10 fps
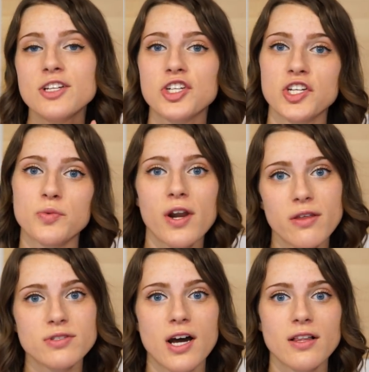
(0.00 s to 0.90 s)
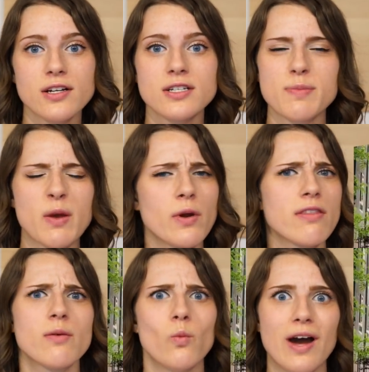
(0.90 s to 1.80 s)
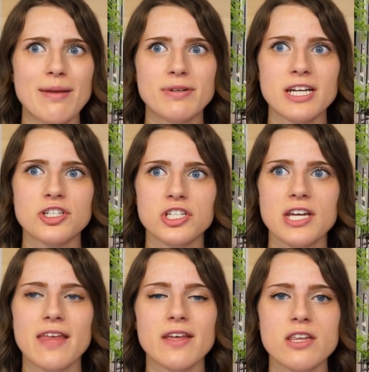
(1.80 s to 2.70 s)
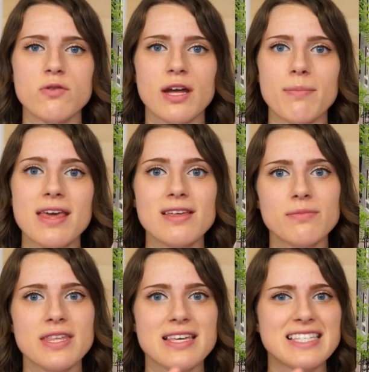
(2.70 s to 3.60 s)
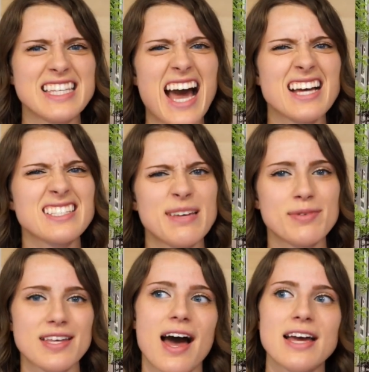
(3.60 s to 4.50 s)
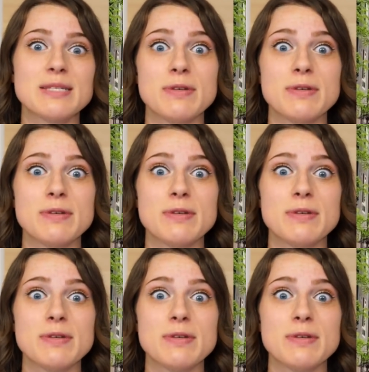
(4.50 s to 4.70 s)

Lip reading: change one of those colors, make one of them white potentially, and then you can make them the exact same size.